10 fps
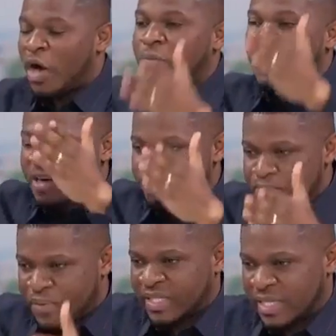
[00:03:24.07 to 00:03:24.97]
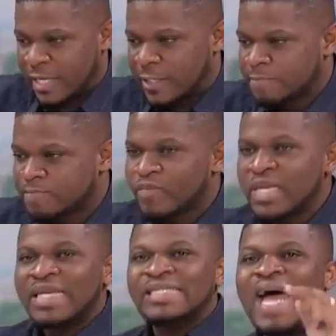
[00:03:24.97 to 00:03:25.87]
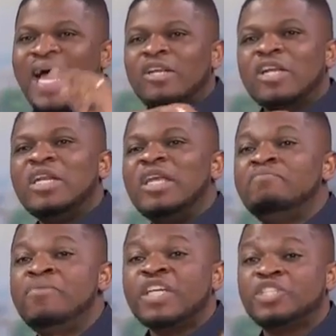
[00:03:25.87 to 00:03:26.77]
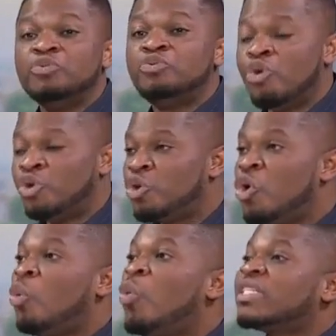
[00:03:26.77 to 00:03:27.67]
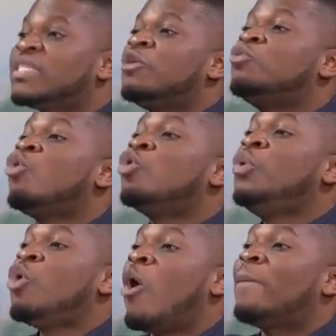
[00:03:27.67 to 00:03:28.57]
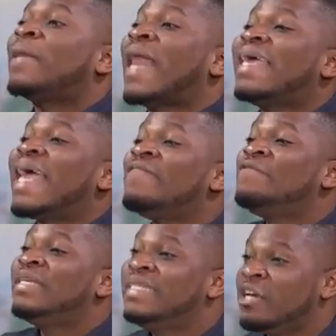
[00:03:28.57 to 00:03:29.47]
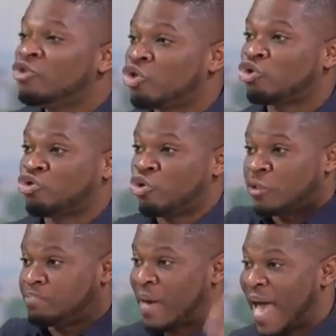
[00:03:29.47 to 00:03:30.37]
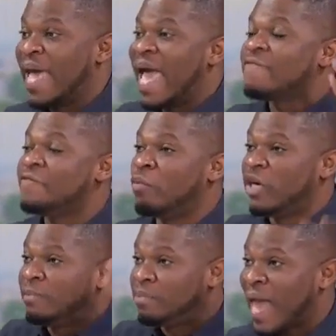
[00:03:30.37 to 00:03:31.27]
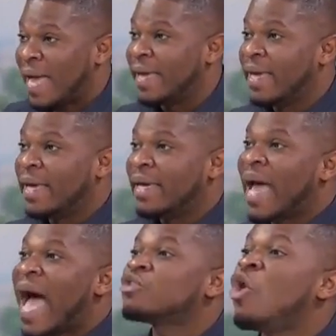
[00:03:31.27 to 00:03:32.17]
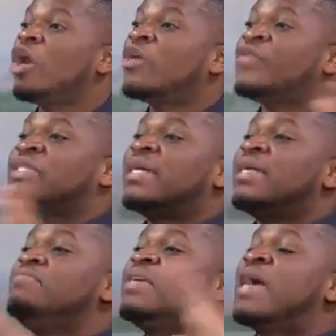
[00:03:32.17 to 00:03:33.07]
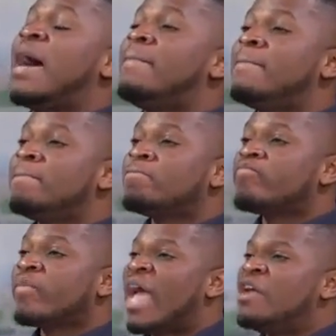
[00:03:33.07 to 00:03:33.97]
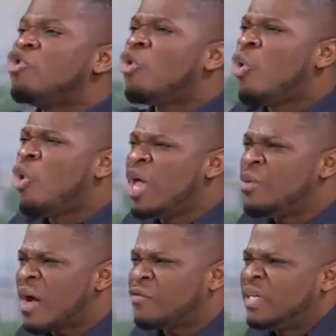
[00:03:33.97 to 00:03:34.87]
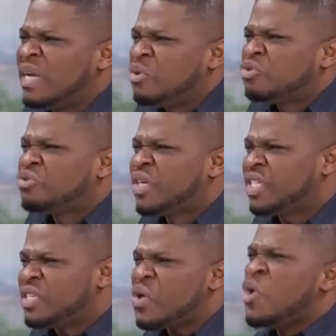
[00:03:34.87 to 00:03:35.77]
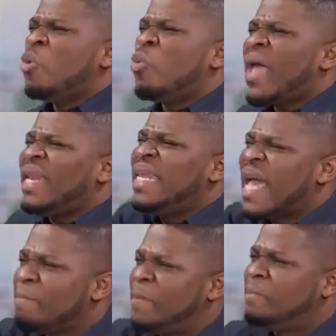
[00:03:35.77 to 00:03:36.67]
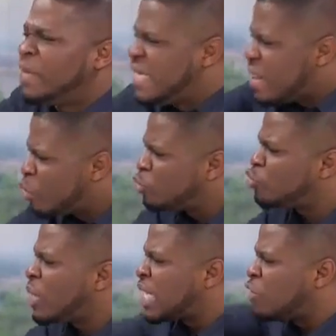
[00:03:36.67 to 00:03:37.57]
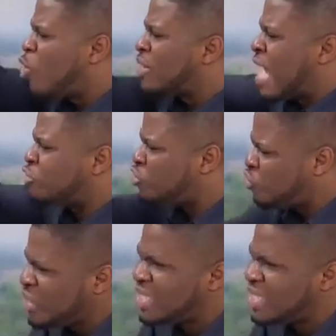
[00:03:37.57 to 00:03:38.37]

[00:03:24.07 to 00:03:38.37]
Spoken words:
became president, that Liberation Road, which is a road we all ply every day, trotros ply, everybody ply, has all of a sudden become a no-go area for demonstrations. When the MPP demonstrated on that street